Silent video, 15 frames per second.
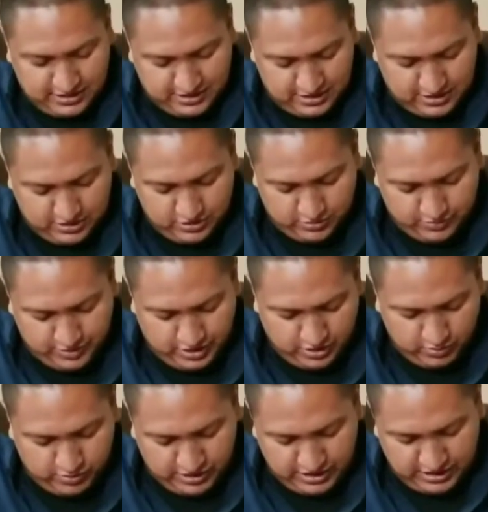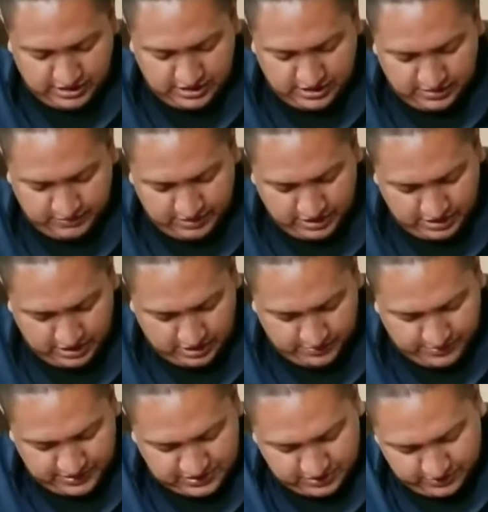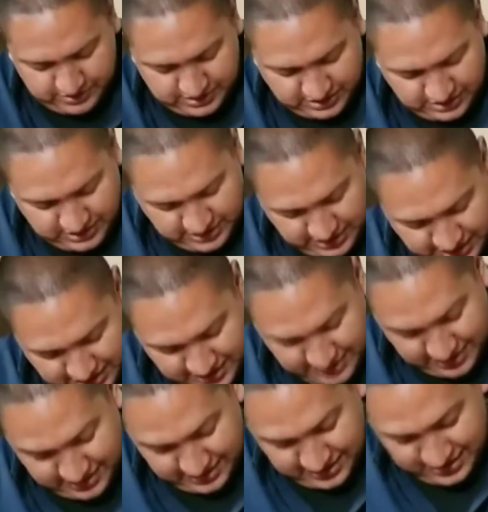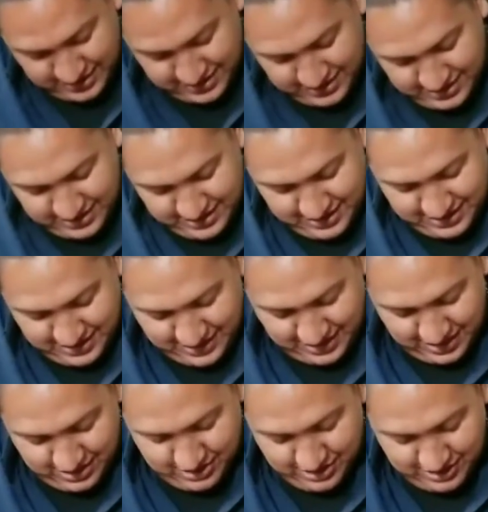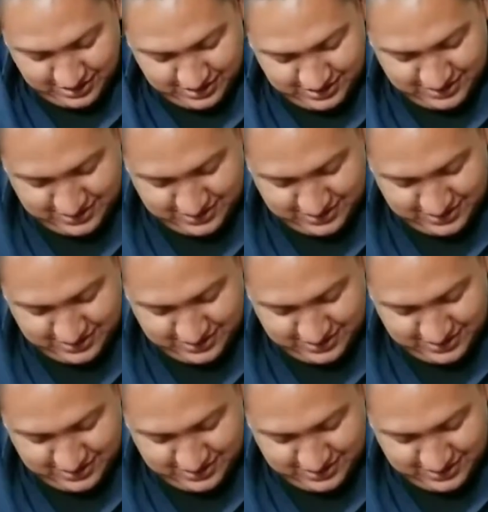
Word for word: uh, hooked me up with it. He hit me up. He told me that he got it. And look.